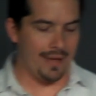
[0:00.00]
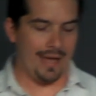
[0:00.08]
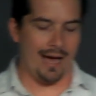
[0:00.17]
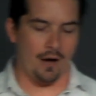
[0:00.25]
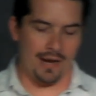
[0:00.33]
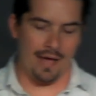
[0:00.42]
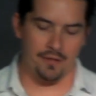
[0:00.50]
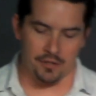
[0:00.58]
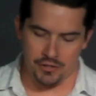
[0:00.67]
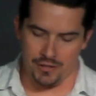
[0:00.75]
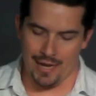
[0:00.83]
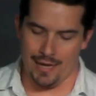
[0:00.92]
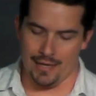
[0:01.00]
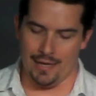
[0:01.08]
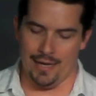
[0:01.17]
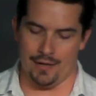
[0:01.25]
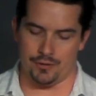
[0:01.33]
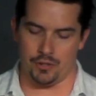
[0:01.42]
out and their staying
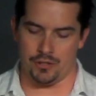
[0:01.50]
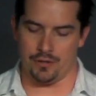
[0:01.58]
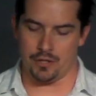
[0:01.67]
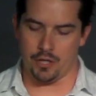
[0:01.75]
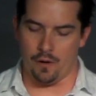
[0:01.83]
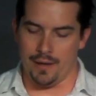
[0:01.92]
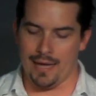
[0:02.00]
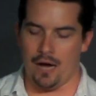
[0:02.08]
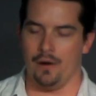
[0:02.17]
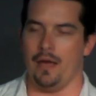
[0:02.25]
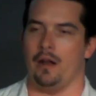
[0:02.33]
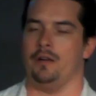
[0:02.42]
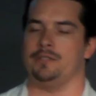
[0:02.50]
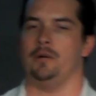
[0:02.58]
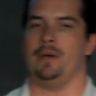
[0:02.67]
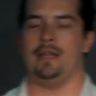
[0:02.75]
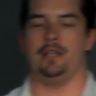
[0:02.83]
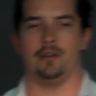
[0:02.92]
in. So you see the going out and also
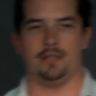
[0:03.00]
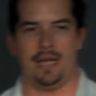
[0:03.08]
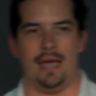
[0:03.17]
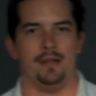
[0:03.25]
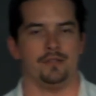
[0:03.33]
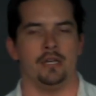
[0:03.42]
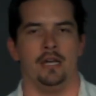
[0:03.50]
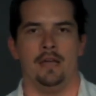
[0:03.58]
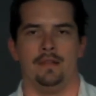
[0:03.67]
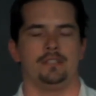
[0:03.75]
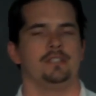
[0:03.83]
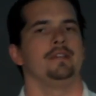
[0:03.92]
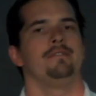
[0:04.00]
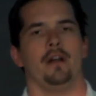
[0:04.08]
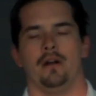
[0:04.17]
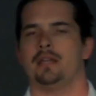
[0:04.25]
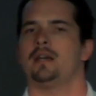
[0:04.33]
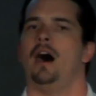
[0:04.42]
in your tents. This is a
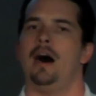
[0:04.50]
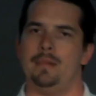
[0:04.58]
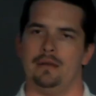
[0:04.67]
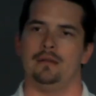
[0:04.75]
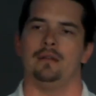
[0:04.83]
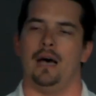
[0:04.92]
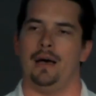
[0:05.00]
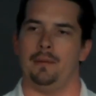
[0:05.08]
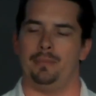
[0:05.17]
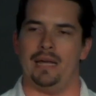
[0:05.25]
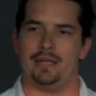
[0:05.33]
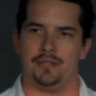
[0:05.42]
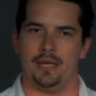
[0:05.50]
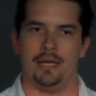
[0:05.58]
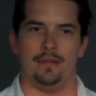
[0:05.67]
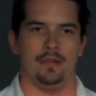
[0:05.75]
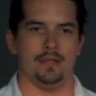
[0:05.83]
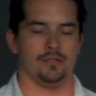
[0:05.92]
very common blessing
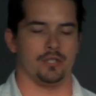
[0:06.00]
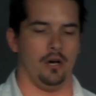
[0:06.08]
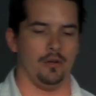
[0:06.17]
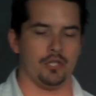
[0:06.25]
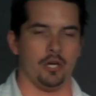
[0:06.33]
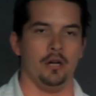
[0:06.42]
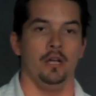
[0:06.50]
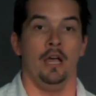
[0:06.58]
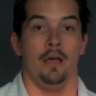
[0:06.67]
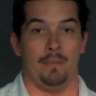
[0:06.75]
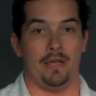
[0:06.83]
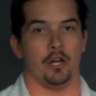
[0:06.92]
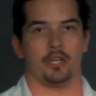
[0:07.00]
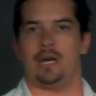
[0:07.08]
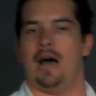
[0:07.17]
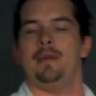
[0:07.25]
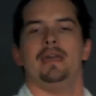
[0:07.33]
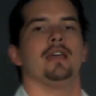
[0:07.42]
in this culture. May your
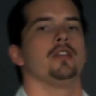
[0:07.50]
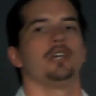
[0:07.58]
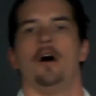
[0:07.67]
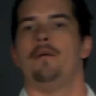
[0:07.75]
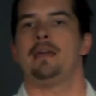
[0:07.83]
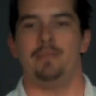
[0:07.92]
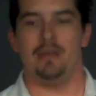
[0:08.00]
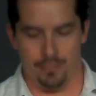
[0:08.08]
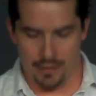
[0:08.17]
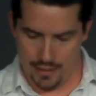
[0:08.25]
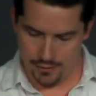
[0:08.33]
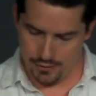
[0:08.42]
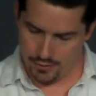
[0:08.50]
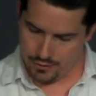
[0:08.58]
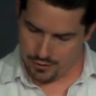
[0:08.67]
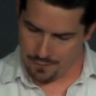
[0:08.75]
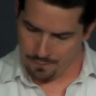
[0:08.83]
coming and going be blessed.